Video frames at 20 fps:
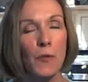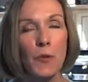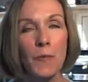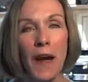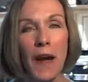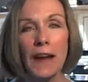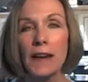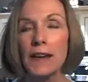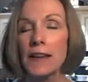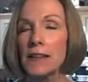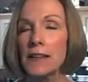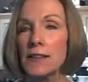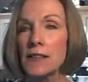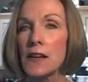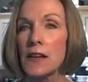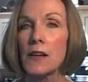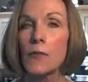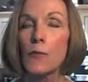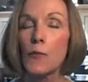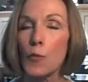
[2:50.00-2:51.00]
You might need
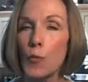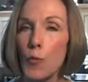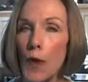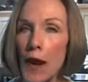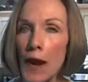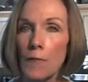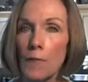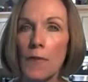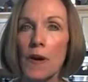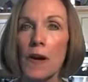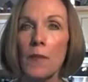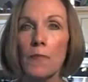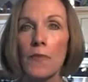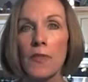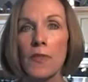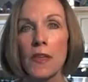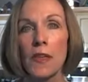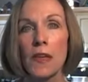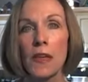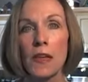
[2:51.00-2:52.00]
to ramp up
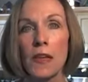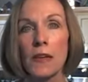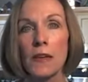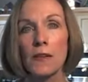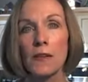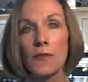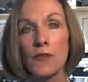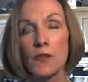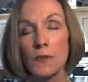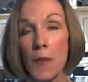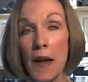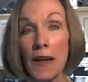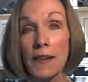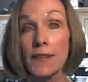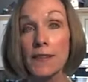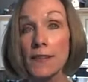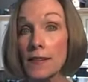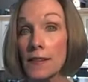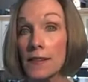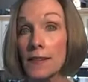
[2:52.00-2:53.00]
the
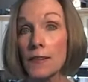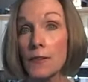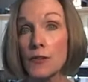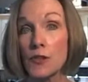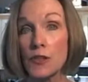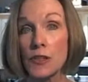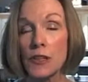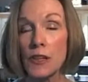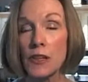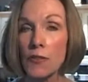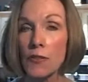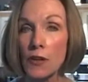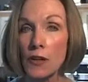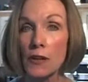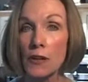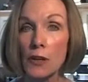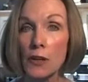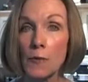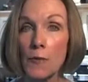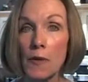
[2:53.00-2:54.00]
spices to give it a
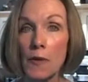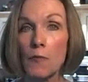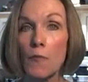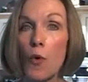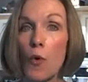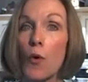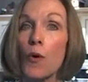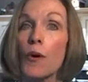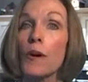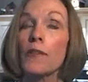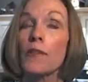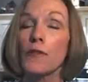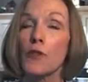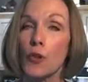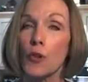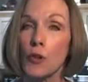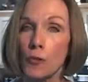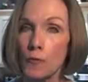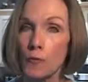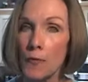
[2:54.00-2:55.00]
little bit more. If
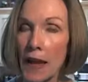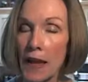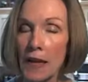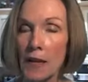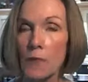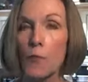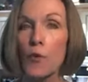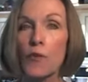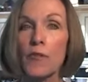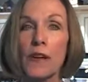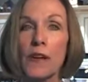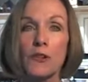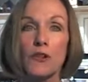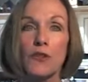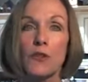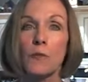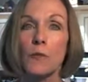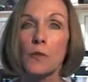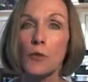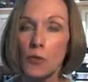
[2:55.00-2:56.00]
you're adding more
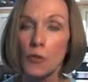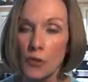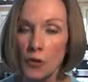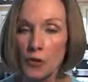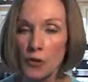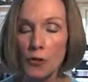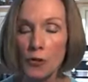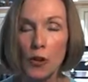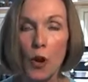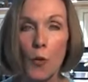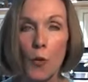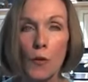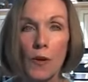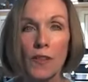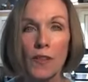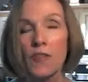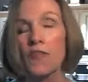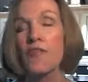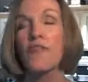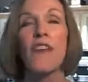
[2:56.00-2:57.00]
vegetables and you're
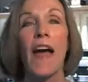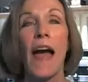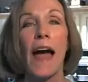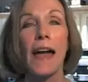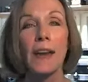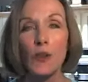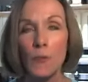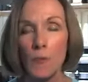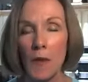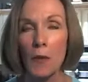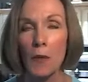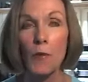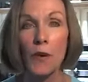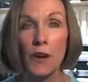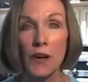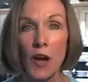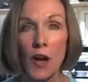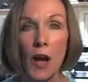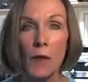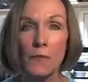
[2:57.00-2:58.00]
lowering the fat, you might
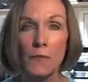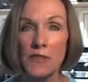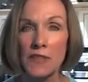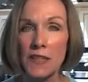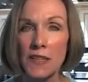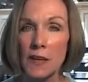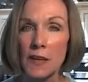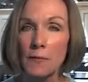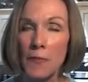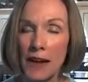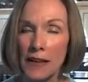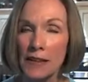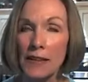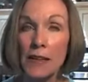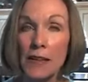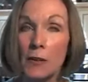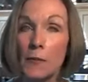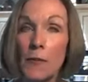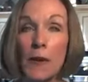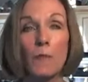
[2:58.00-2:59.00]
want to compensate by a
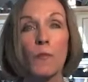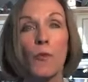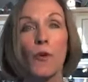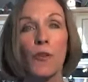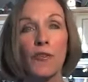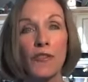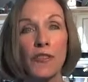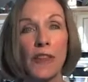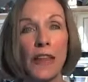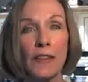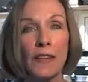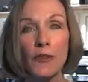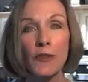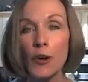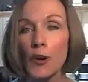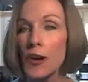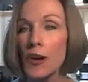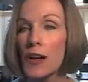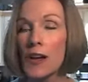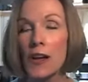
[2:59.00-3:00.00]
little bit more
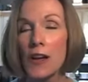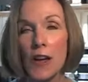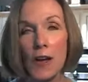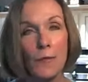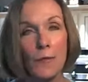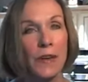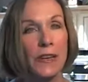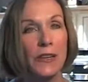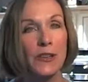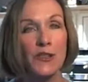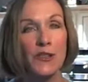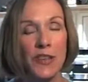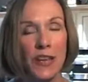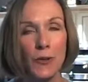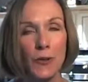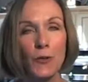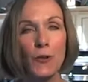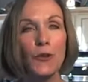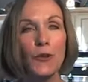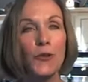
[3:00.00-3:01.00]
flavor. But in
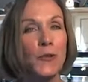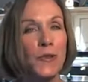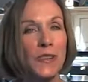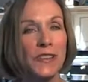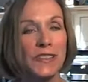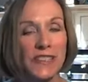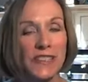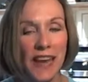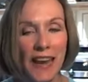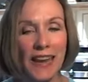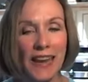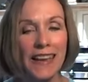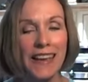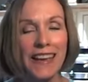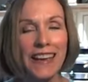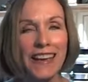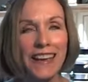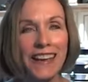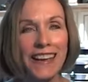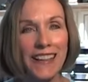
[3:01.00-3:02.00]
general, you
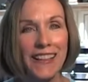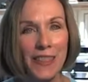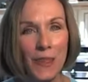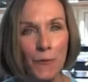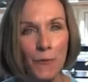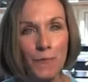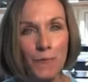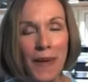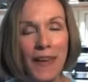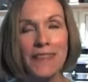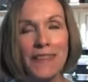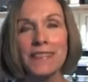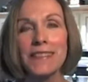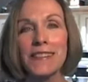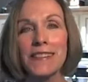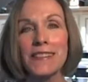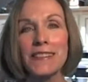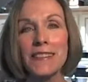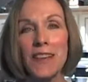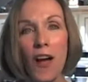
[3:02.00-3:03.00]
take the
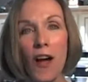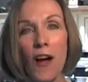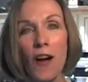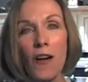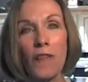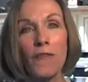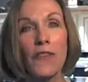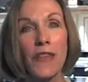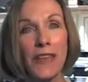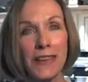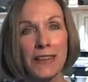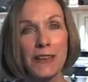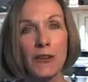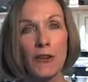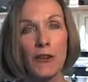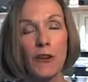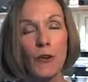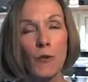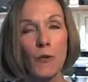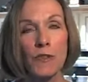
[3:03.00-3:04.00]
basics of the
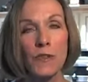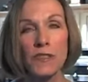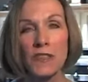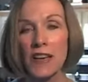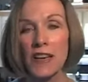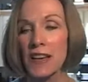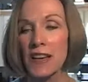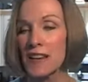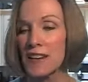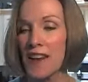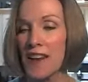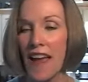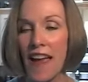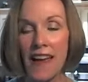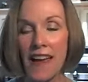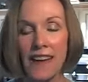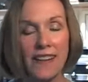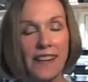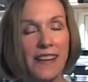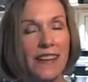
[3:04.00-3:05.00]
Indian cuisine
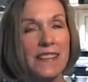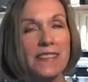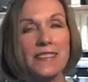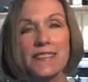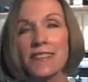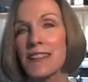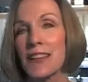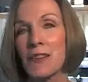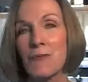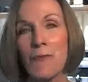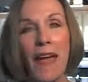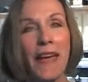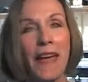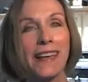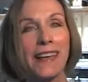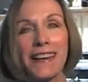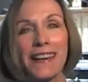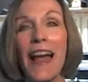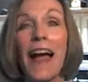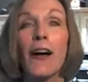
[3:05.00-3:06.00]
and easily
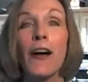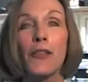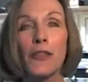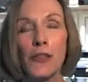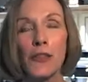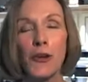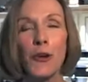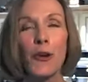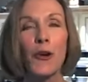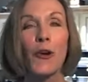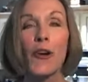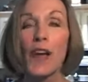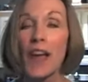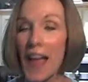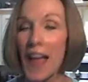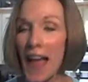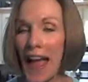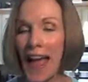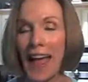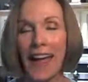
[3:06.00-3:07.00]
make it healthier,
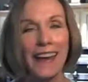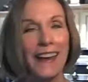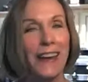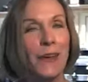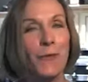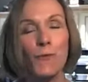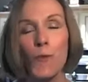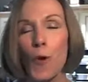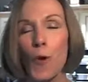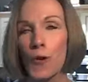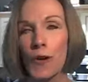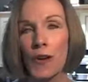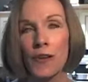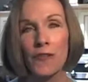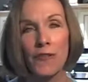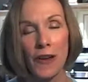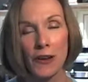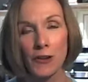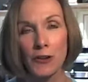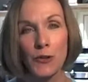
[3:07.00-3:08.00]
and it won't
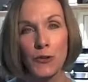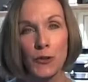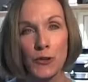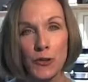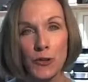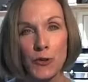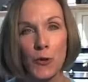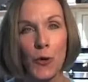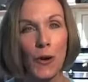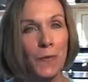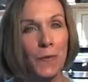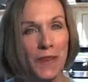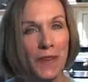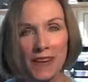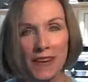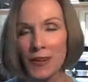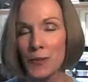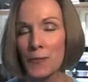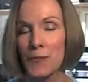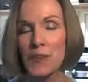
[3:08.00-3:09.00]
affect your
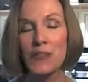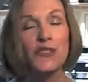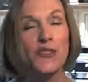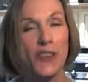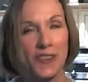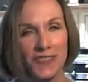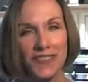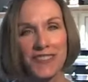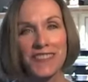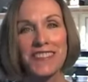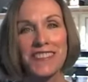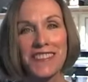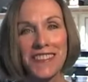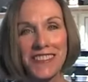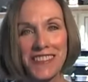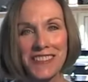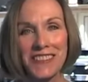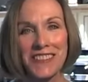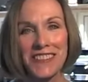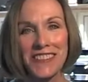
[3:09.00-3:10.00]
enjoyment. It'll be just as
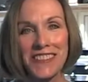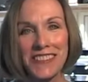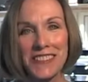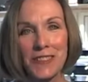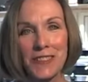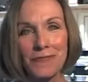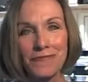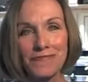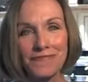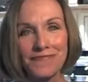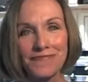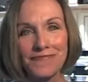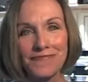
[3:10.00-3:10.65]
delicious.